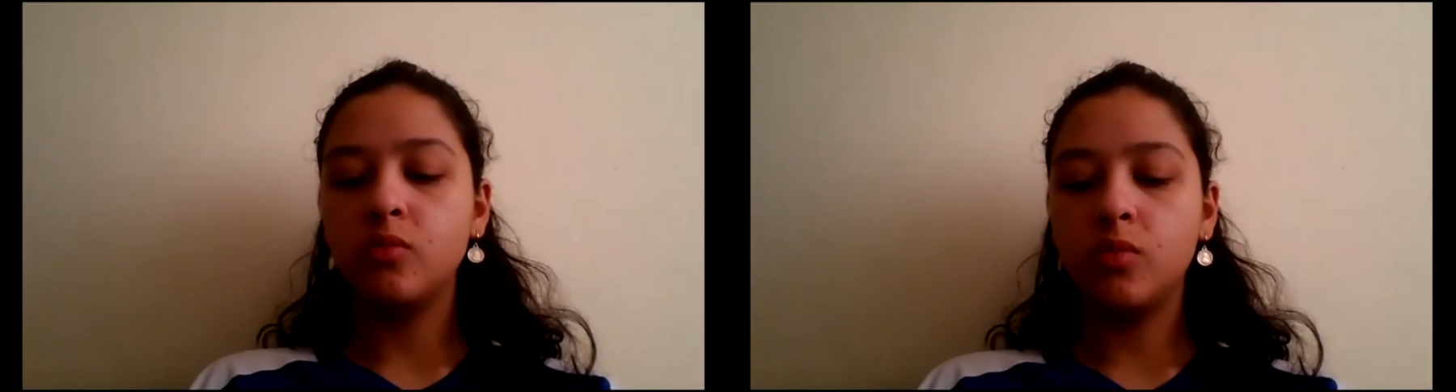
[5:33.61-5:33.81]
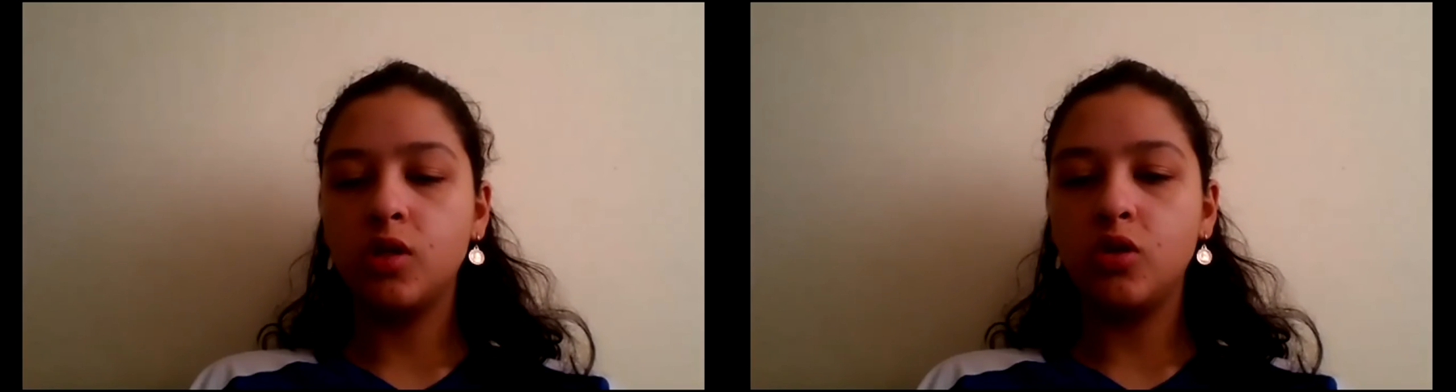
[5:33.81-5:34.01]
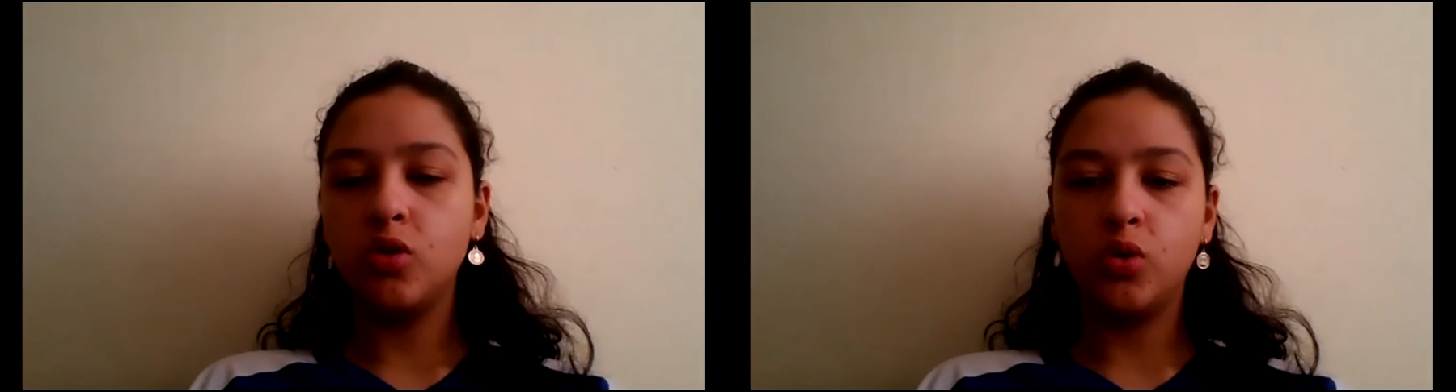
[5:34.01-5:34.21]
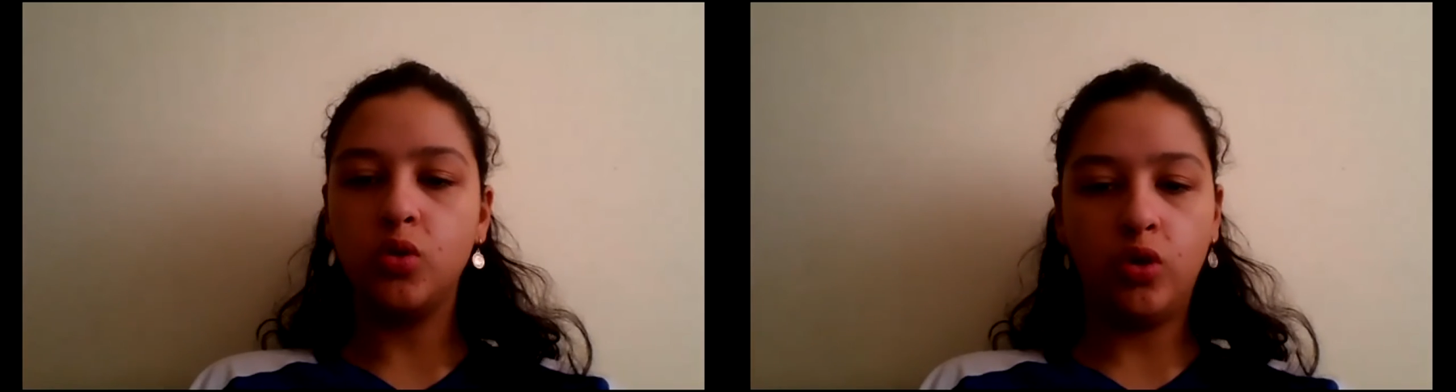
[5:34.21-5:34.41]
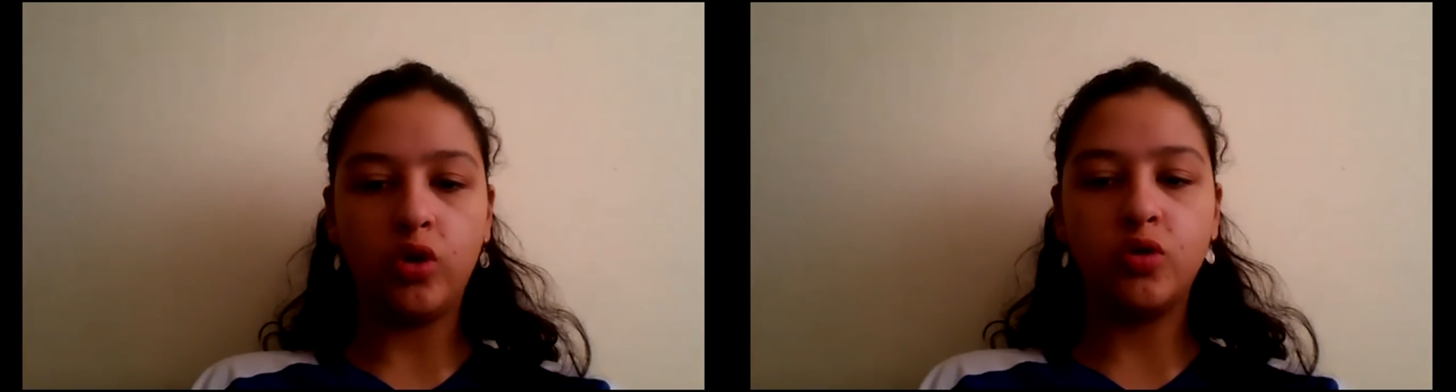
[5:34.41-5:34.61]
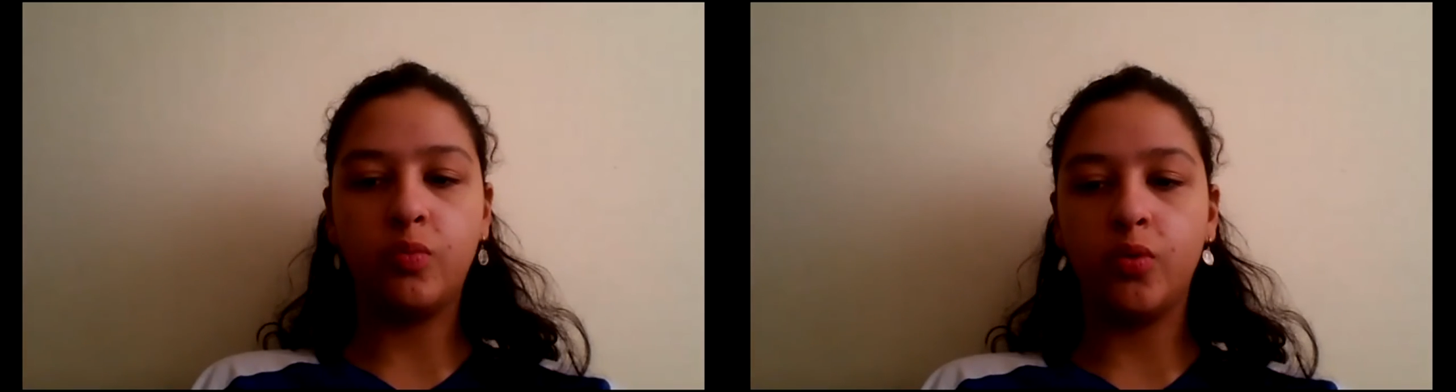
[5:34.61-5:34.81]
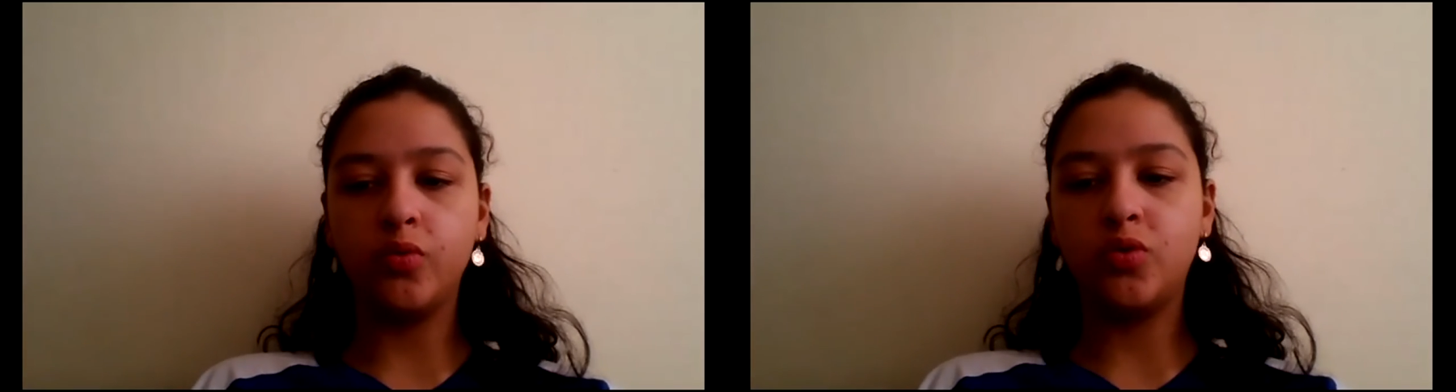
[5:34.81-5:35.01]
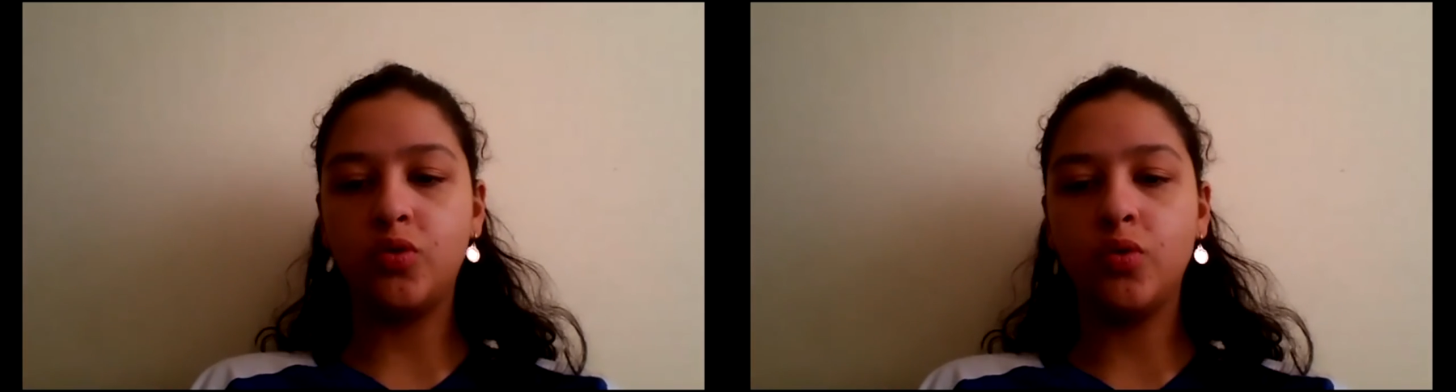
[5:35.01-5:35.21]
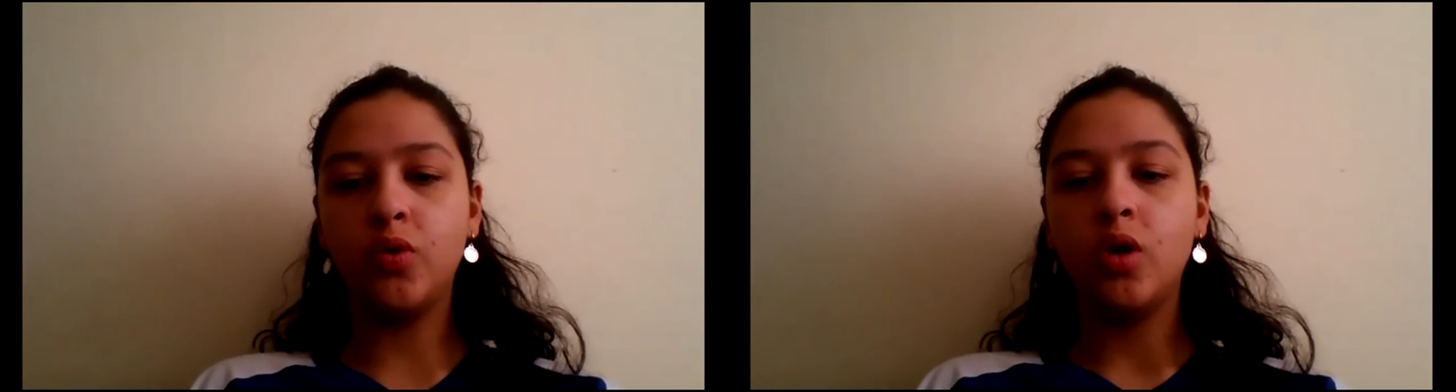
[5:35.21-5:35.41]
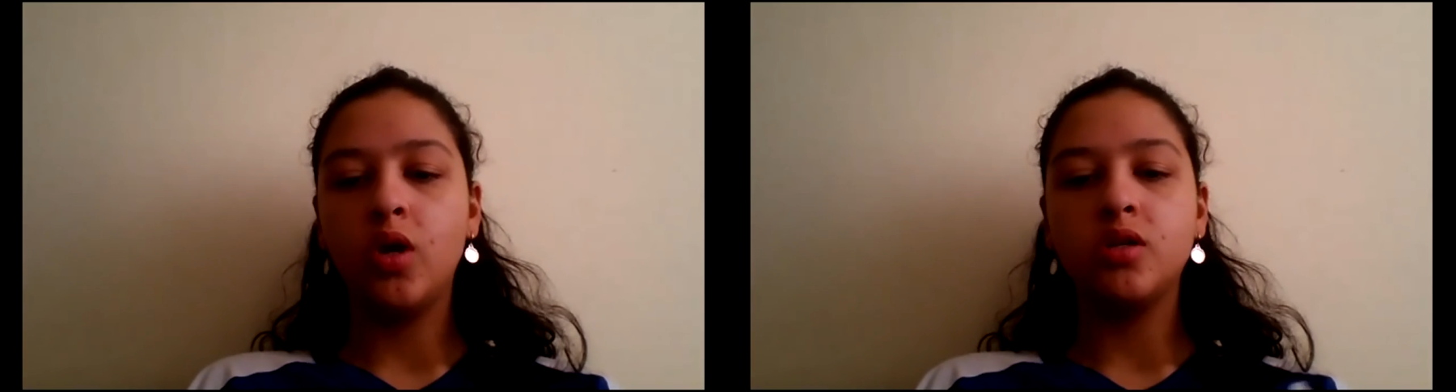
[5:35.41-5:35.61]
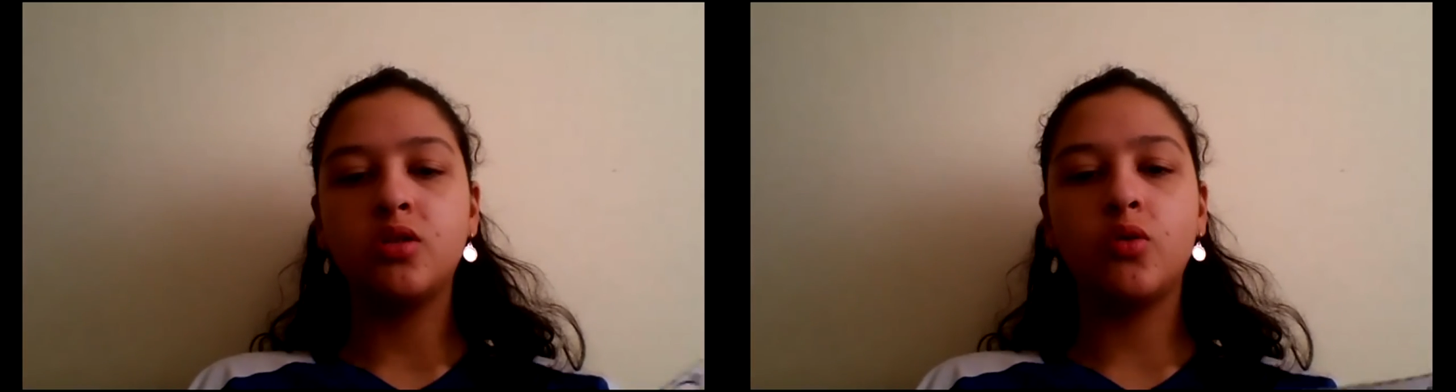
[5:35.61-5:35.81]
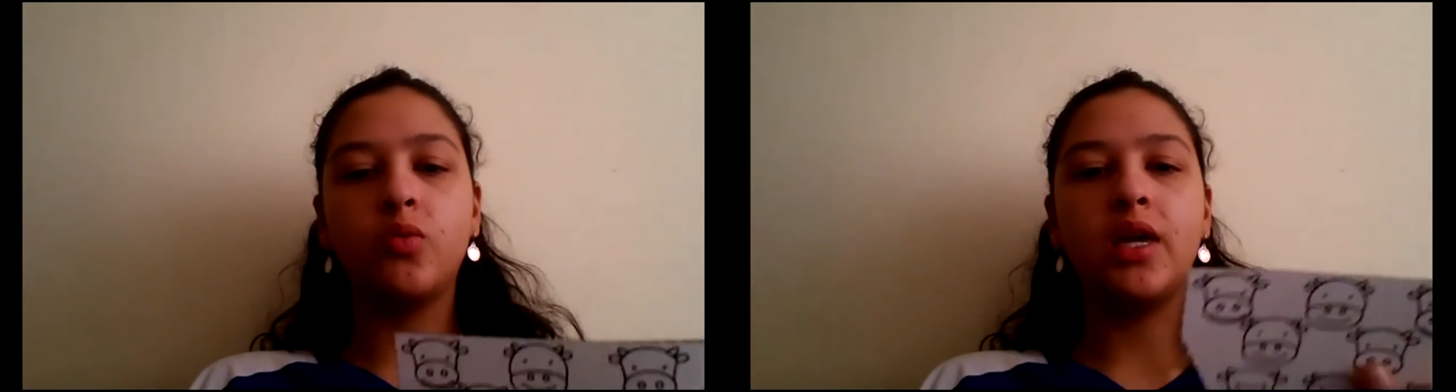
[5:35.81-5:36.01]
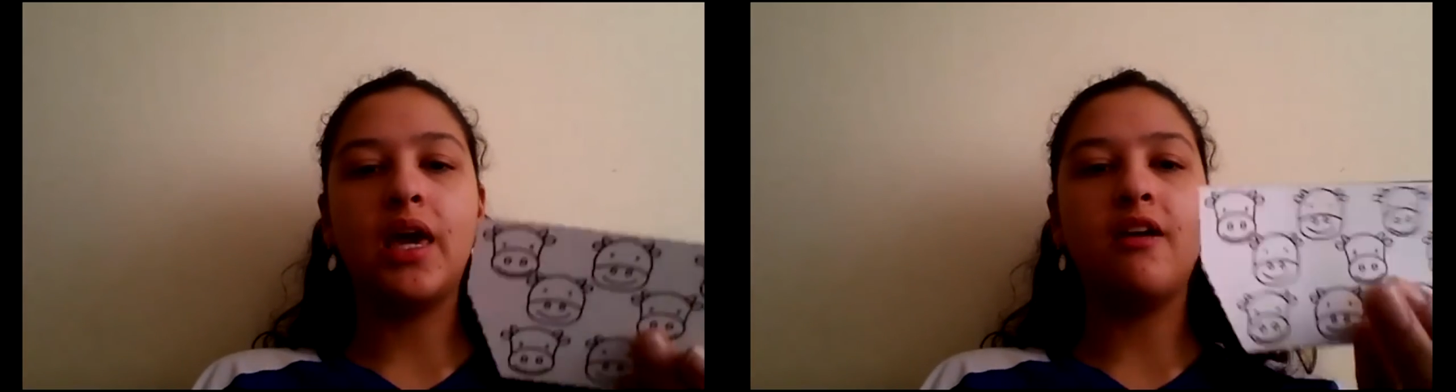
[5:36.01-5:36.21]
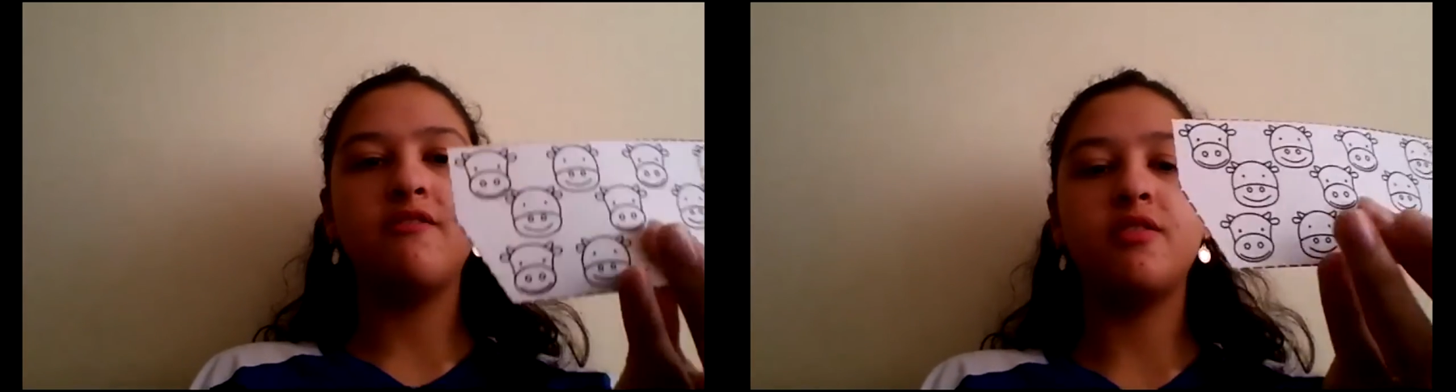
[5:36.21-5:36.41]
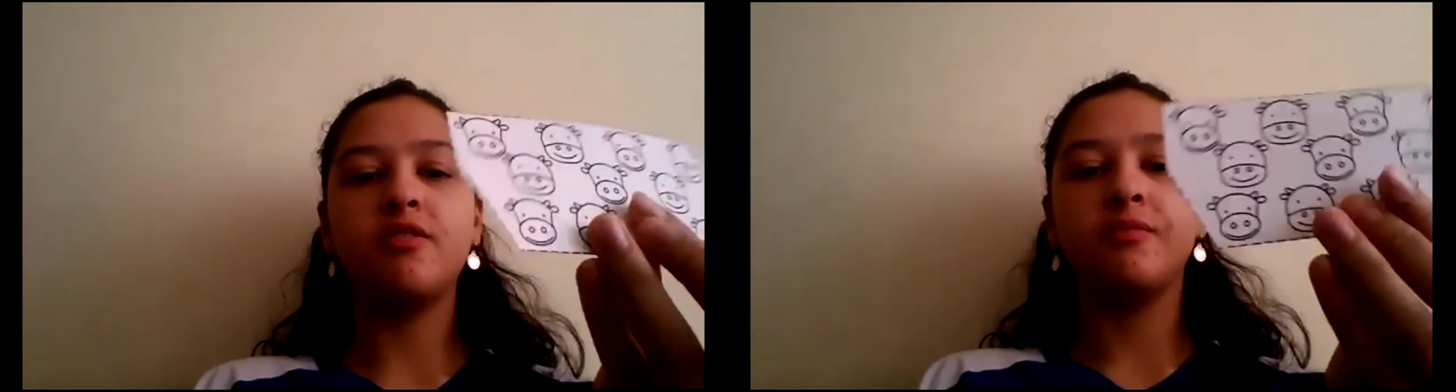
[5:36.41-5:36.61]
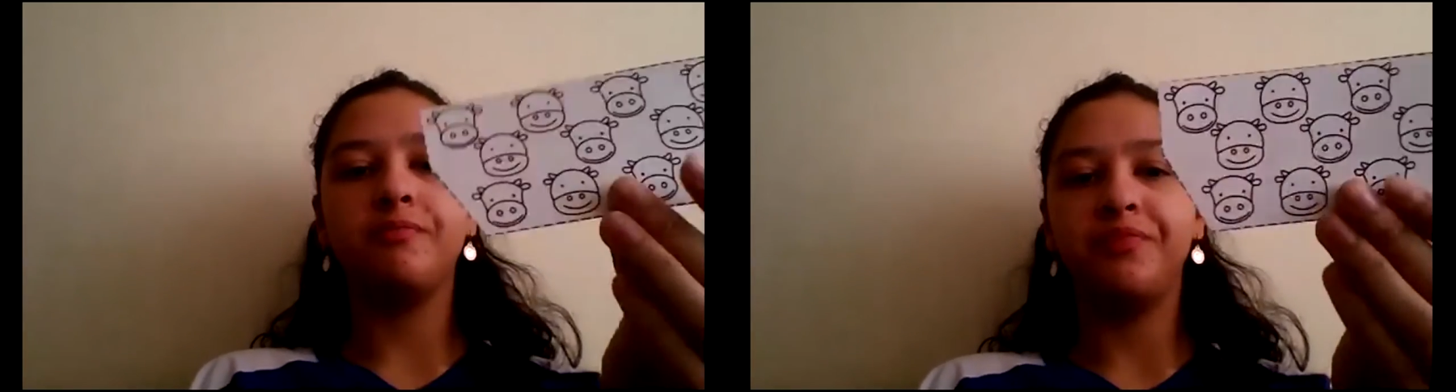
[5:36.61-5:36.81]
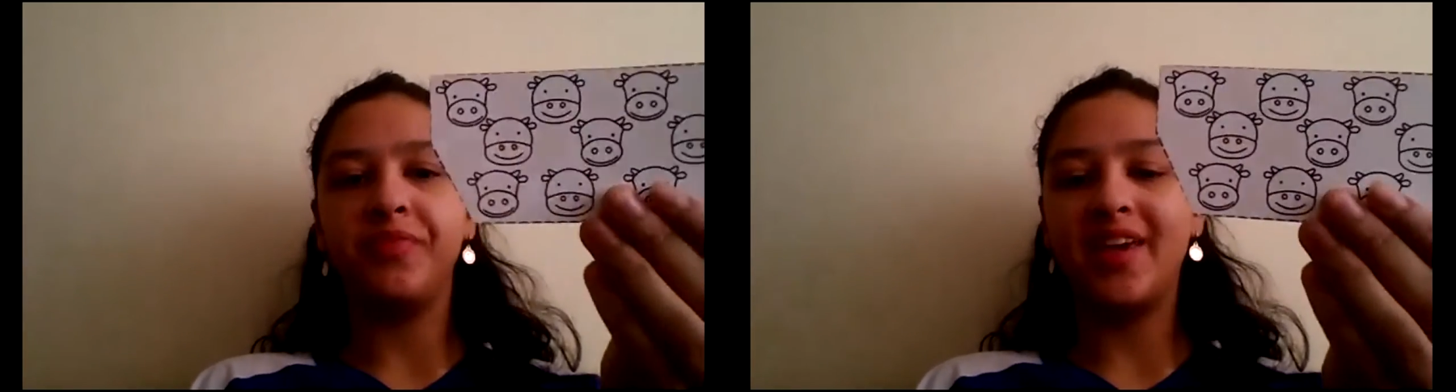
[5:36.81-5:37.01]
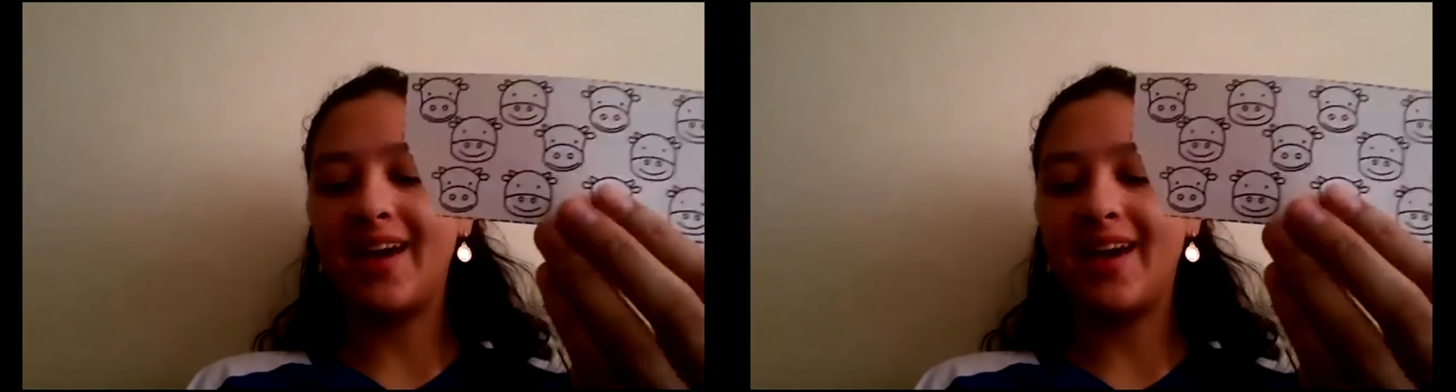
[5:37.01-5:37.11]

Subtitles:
And you're supposed to. So we have here the